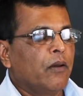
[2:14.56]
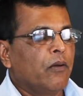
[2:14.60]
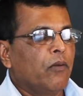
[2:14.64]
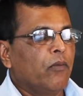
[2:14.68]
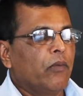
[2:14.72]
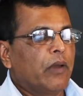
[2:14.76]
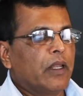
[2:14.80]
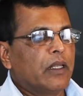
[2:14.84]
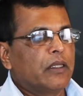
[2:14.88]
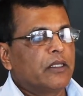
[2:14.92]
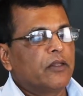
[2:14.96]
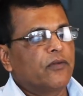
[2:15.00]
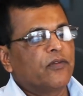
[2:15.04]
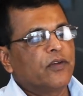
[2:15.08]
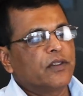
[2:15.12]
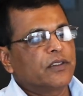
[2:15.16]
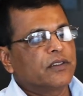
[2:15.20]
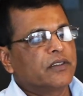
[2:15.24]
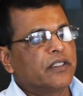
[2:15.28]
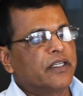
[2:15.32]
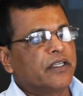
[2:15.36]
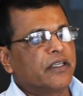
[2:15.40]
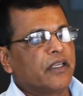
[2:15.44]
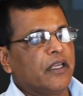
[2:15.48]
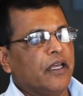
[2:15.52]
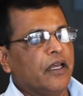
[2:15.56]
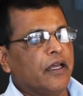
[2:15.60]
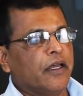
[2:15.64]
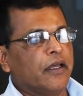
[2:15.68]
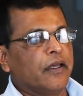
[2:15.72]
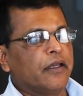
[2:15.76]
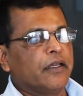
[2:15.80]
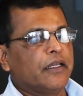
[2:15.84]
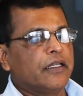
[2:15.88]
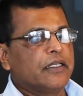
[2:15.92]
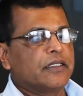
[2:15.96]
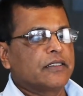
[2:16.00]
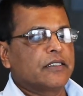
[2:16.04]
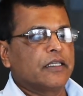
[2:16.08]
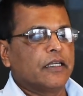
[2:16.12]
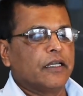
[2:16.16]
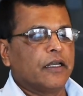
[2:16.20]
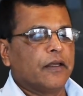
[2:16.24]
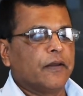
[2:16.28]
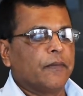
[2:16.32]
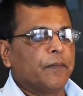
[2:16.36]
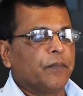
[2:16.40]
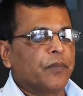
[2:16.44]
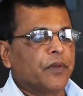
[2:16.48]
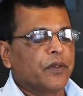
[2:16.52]
Well, the first thing is
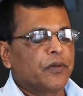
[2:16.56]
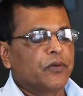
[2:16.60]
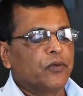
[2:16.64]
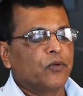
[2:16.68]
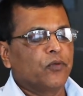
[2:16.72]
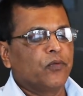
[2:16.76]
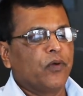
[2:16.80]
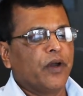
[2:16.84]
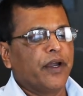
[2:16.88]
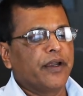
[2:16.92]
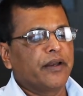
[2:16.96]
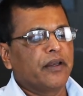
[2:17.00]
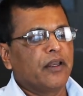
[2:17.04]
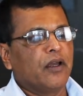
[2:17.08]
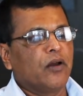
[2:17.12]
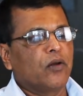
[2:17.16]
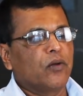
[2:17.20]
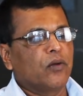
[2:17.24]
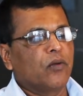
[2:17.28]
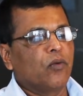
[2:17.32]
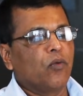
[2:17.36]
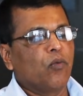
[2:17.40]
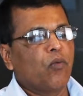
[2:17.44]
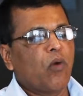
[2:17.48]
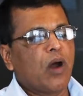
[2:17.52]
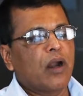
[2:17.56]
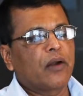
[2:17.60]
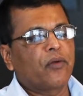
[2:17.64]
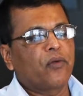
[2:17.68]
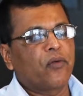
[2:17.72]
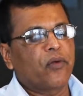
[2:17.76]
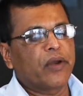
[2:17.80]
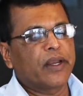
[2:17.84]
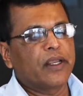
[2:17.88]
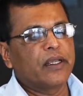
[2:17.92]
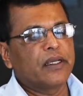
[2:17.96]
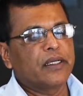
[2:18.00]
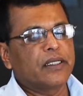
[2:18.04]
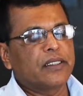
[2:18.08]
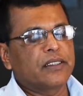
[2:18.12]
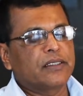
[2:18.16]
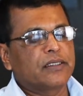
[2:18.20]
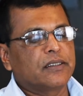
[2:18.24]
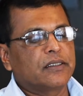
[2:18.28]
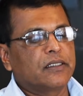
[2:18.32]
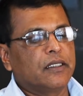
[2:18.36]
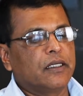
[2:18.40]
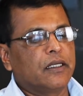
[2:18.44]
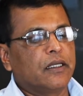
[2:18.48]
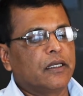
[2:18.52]
to find out what
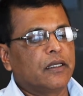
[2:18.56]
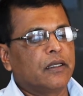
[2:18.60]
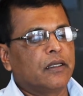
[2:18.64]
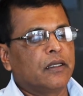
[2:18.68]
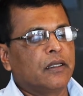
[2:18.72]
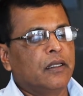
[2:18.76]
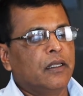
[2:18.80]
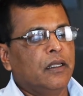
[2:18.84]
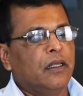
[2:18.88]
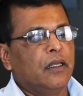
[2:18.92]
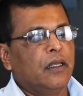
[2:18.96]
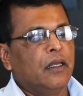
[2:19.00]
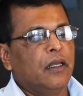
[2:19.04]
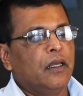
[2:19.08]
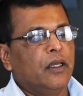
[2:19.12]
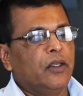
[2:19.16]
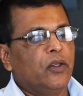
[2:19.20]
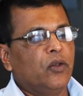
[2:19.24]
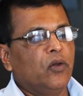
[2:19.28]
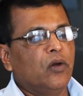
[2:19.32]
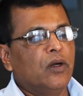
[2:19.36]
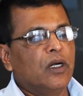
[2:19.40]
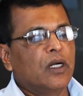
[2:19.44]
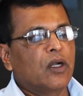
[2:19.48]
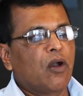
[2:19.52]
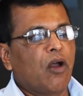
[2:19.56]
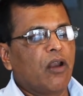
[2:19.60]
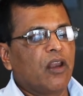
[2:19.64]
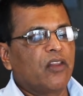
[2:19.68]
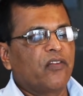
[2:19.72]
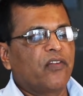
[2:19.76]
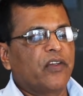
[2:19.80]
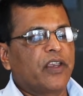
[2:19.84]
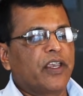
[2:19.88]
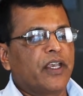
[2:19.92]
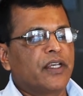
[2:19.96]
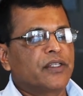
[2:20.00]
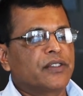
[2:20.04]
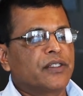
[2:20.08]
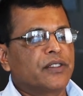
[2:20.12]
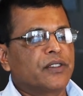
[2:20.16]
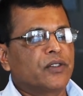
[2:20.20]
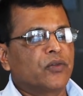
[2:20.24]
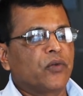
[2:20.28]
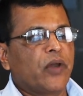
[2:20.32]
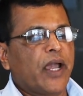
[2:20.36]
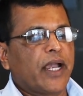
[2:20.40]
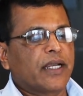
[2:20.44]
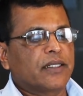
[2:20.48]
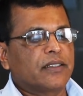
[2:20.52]
triggers your
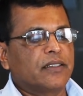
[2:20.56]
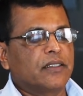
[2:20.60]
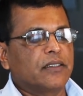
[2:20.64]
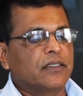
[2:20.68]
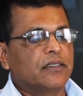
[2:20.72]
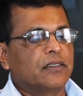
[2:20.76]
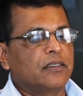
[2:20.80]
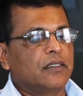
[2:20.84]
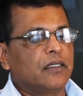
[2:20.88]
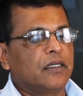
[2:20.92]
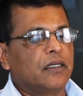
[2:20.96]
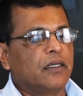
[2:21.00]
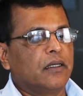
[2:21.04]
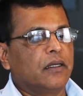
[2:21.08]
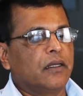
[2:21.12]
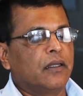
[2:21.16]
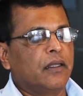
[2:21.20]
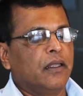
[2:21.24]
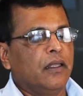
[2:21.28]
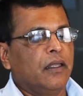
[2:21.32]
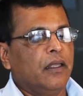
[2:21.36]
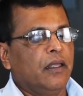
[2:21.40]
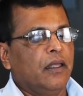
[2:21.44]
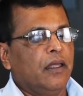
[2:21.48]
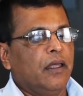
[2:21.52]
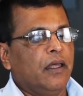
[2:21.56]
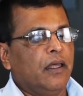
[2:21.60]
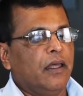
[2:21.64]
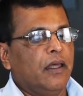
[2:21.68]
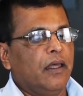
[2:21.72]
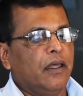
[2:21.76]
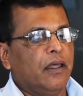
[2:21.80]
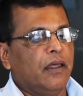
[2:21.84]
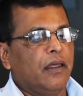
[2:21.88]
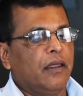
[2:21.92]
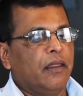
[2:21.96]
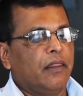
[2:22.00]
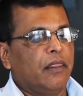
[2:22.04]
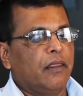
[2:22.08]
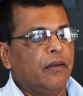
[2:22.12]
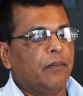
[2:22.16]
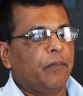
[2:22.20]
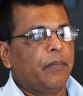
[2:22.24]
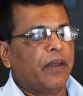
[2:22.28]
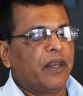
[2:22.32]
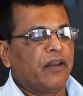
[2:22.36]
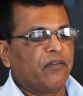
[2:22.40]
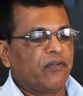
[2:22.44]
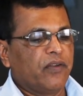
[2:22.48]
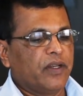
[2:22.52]
qualification to access the
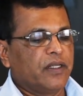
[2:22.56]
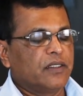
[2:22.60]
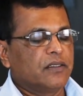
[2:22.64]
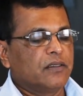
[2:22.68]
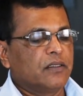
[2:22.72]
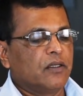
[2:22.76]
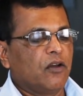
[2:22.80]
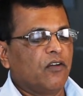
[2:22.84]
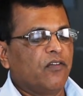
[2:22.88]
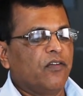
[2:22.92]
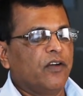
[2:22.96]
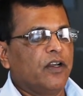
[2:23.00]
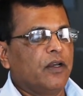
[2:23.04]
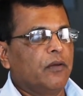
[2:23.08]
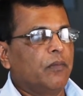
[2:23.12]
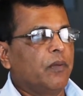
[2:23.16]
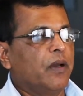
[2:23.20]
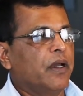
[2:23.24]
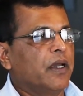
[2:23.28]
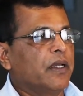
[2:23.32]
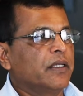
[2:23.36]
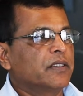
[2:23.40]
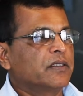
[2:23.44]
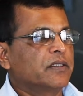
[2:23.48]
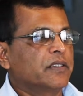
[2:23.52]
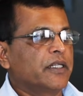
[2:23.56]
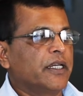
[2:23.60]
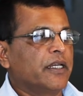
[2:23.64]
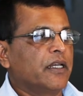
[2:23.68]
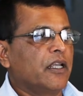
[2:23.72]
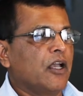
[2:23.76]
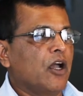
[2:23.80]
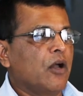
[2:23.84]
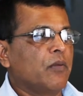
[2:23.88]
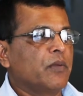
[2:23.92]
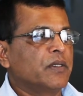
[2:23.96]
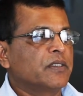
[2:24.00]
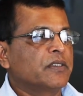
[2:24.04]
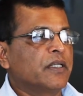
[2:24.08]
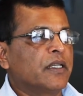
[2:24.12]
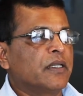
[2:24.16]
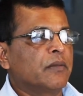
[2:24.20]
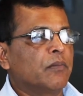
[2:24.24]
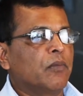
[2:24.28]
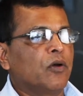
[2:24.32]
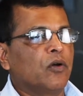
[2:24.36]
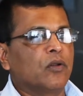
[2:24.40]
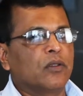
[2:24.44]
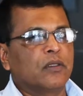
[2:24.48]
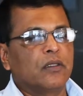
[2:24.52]
benefits offered by state governments
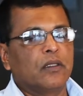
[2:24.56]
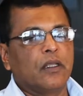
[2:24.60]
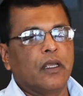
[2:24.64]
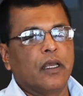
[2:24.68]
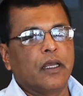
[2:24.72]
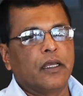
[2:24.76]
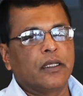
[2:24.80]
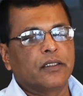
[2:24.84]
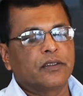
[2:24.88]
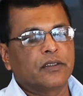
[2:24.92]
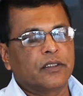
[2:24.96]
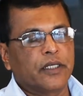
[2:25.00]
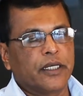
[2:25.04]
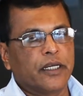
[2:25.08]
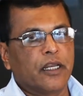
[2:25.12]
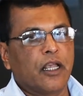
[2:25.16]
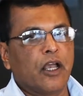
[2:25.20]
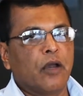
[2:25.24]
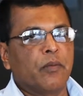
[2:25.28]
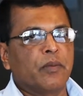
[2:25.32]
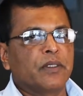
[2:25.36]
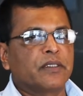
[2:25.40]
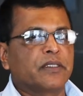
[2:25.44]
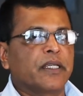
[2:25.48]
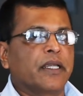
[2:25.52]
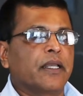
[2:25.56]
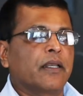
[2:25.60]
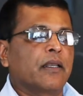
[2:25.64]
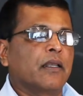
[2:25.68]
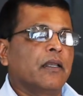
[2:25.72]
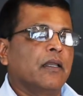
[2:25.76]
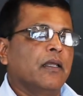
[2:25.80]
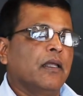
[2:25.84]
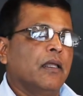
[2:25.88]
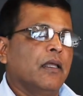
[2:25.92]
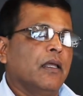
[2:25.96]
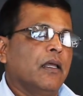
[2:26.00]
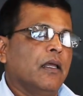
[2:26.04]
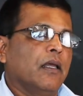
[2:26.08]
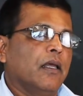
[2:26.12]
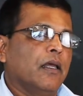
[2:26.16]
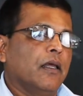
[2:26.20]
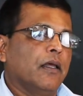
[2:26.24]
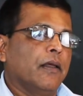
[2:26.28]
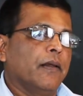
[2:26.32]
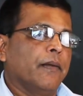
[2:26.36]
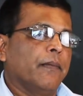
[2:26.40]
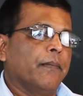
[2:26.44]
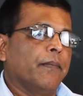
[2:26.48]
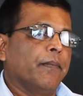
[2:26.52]
and both state governments
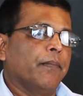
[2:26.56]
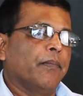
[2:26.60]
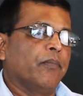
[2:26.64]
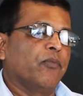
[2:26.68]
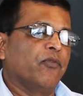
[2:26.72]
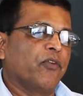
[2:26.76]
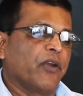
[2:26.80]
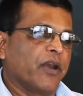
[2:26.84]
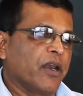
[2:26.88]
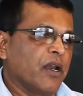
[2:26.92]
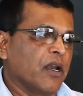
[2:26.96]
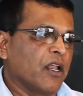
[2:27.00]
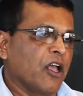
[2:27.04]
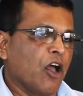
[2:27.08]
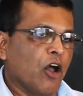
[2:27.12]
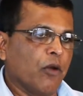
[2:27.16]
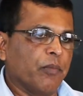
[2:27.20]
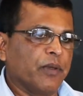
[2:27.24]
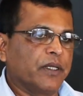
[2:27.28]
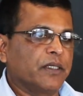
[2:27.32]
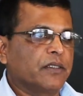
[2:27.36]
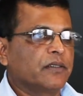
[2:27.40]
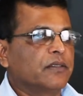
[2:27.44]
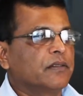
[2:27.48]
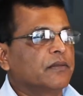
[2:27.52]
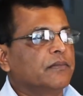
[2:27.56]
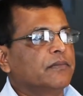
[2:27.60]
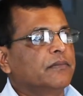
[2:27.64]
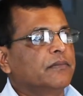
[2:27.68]
and federal government.